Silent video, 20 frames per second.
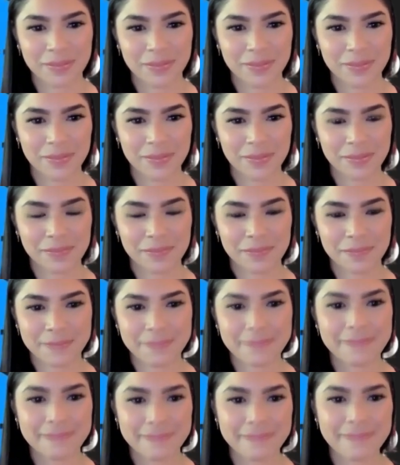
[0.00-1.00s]

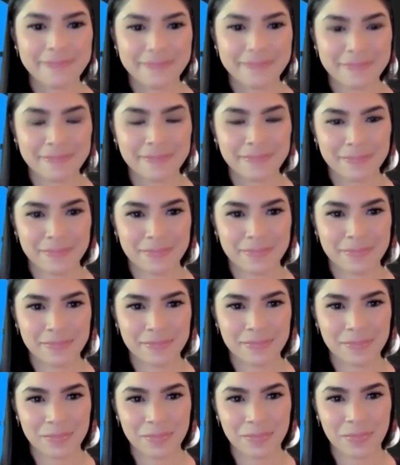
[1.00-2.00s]

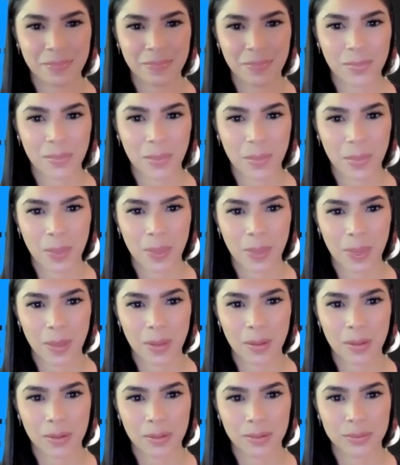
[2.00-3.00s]

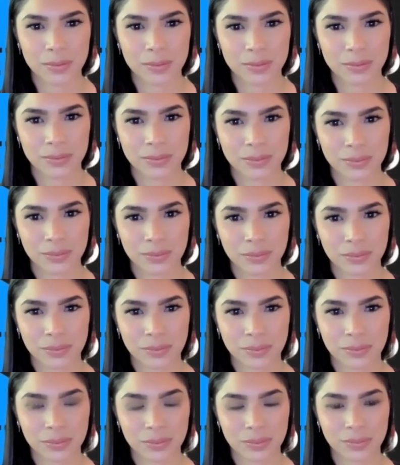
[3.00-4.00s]

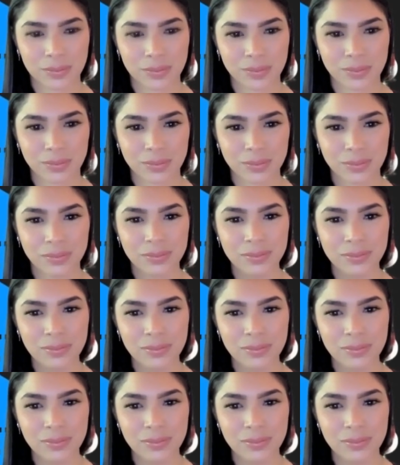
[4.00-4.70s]
This person isn't speaking.